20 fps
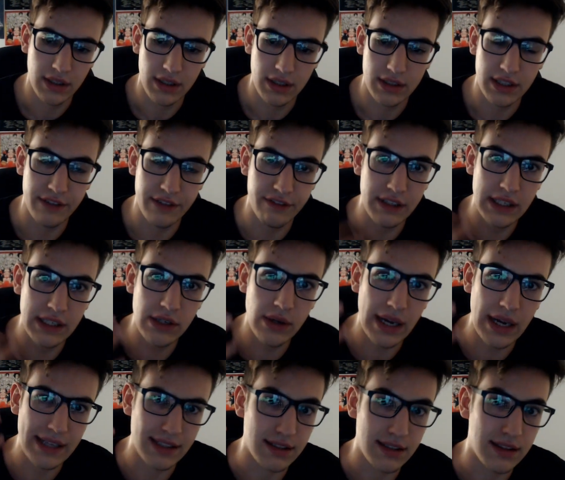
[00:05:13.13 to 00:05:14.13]
The video
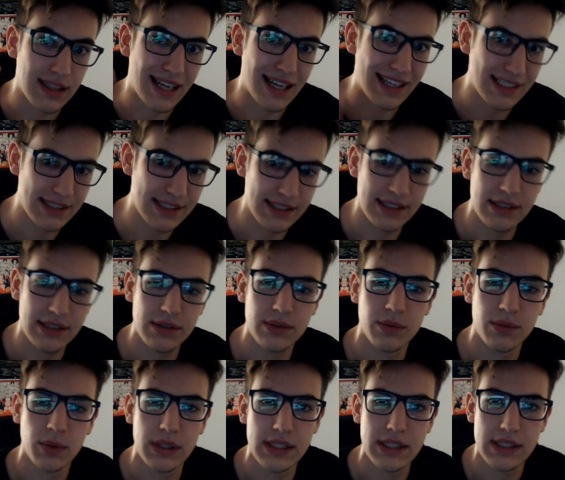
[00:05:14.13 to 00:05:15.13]
I did last year
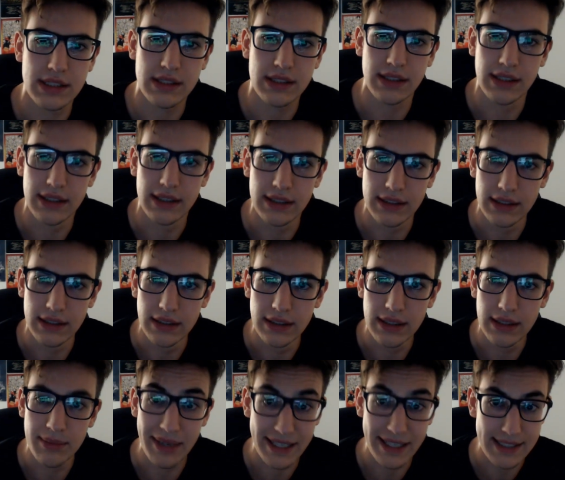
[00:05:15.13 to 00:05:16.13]
was
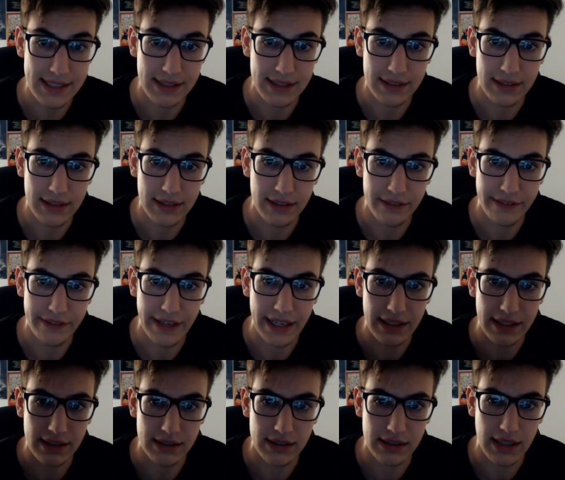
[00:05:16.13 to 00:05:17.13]
amazing. In
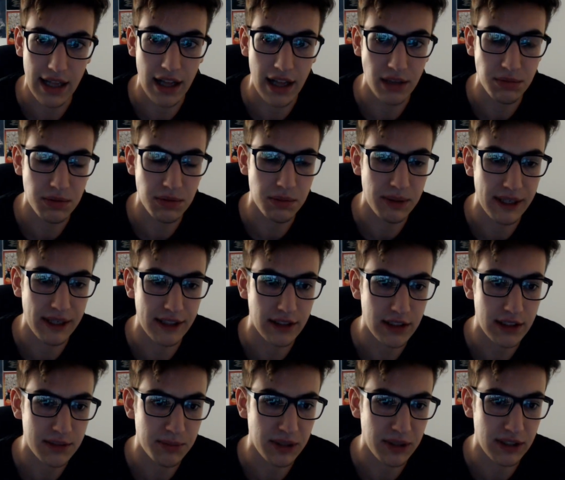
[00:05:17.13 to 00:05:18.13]
fact, it helped me a
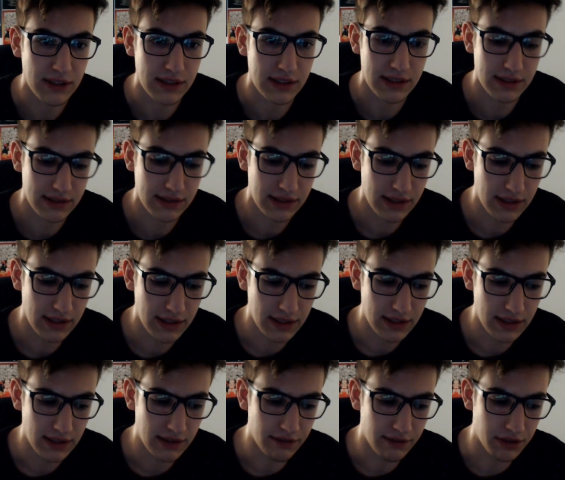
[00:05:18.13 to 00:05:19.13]
lot because
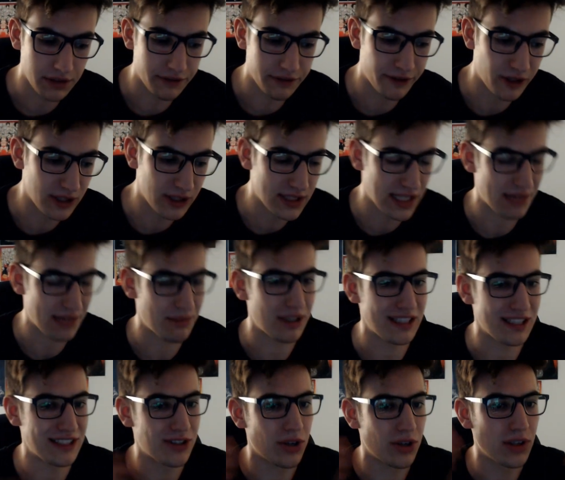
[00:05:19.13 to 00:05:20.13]
for the first time I
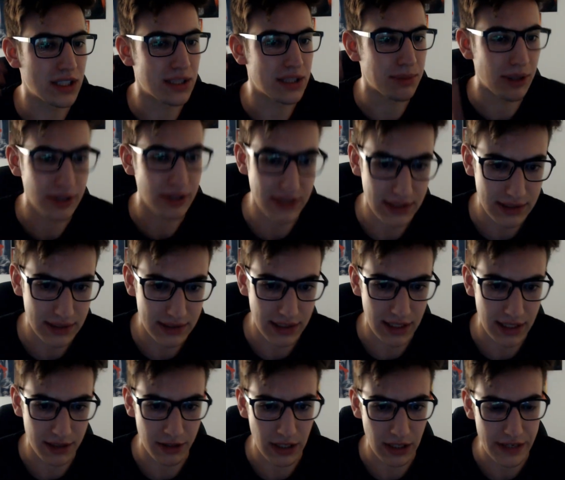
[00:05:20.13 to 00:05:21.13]
talked about it
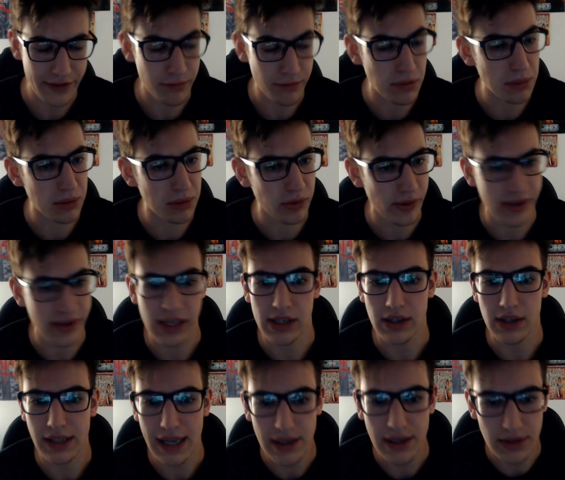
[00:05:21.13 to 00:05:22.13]
and other people were like,
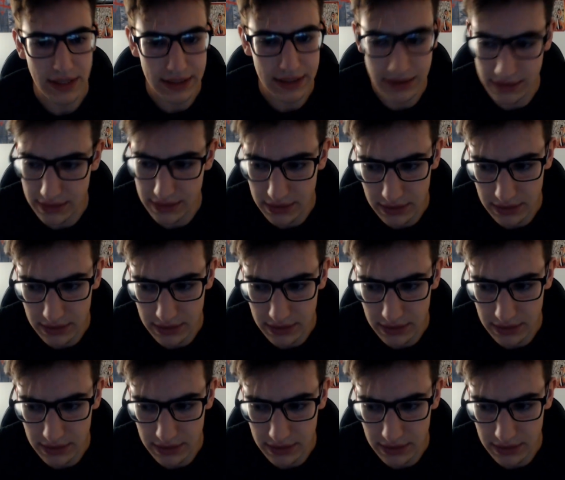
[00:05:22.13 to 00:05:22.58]
okay, you could